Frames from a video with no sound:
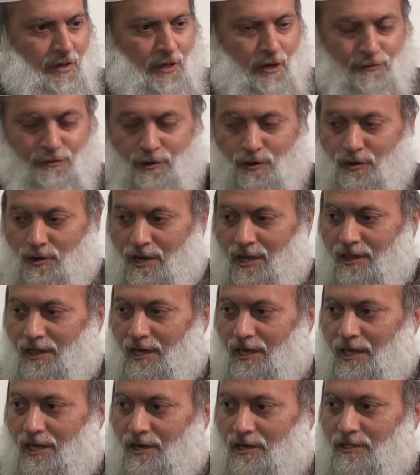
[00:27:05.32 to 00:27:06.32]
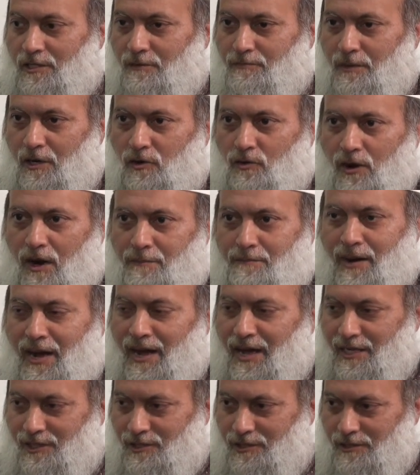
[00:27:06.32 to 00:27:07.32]
If you look at the leaders of Banu
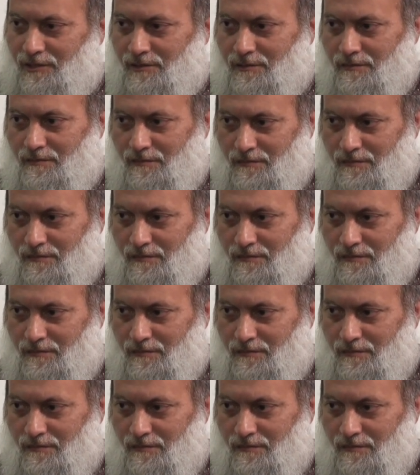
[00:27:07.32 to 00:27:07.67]
Abbas,